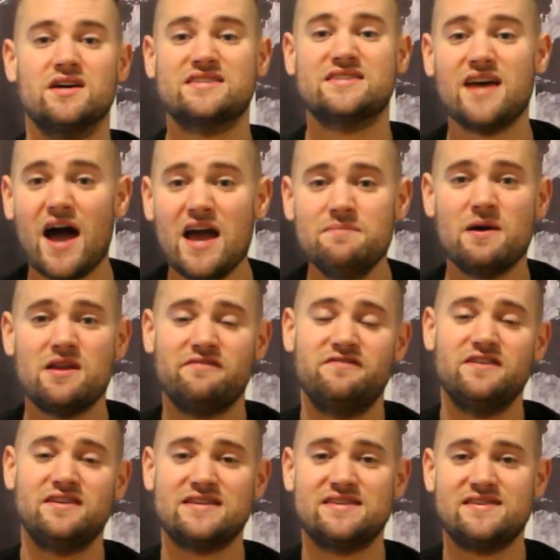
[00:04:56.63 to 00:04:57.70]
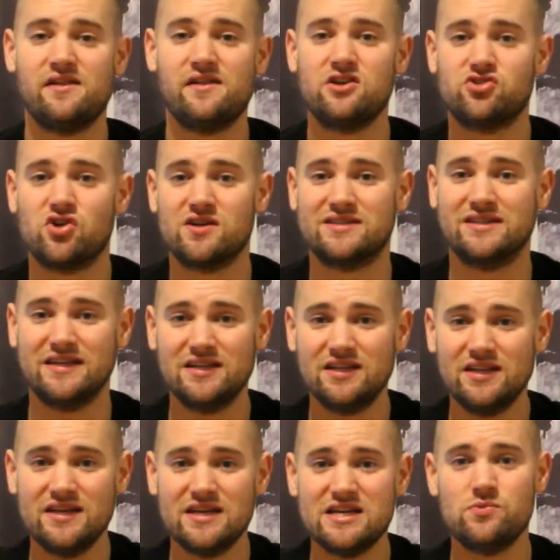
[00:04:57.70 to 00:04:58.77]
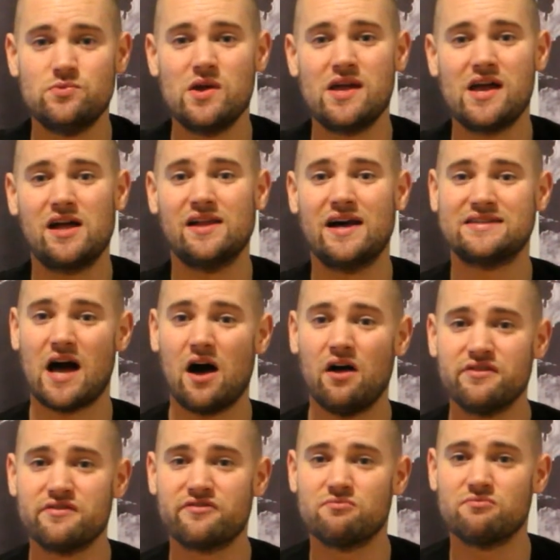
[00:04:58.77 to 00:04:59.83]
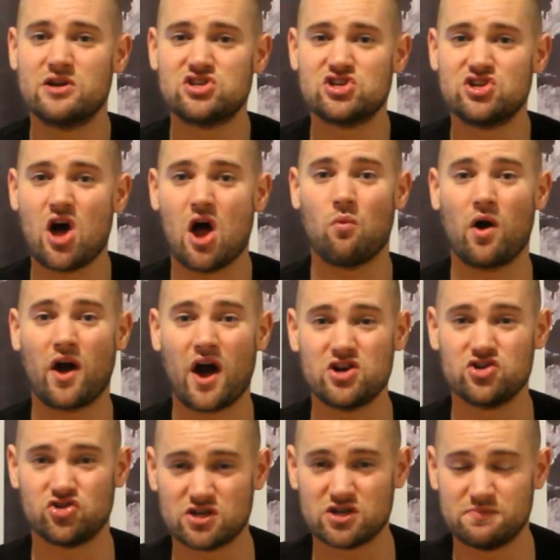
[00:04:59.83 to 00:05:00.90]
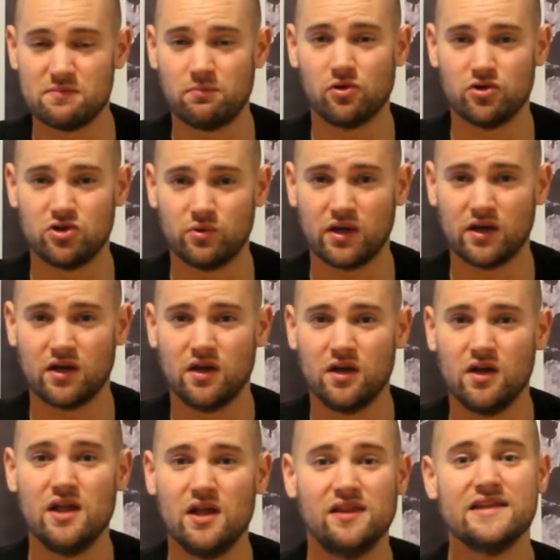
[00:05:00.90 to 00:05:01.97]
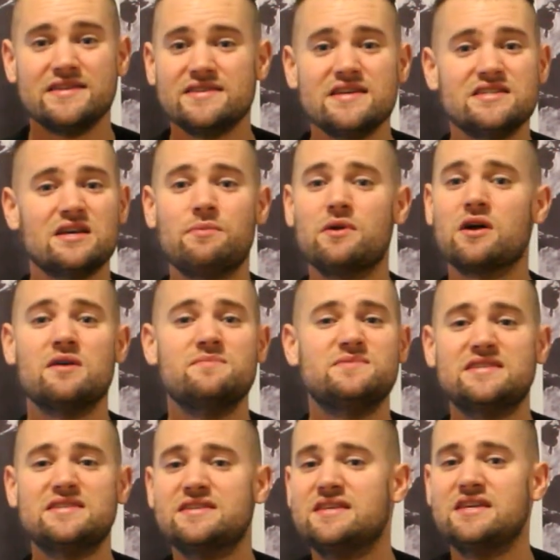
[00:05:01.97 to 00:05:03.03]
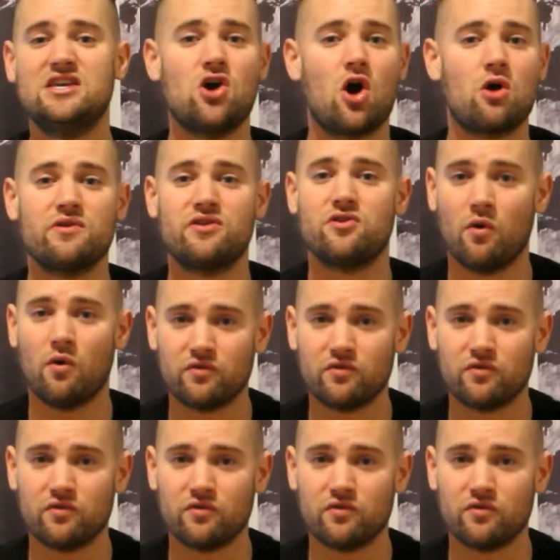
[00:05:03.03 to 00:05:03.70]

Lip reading: A side benefit to selling drugs legally is we can collect health information on what kind of drugs people are doing. Let's say someone comes into the ER with an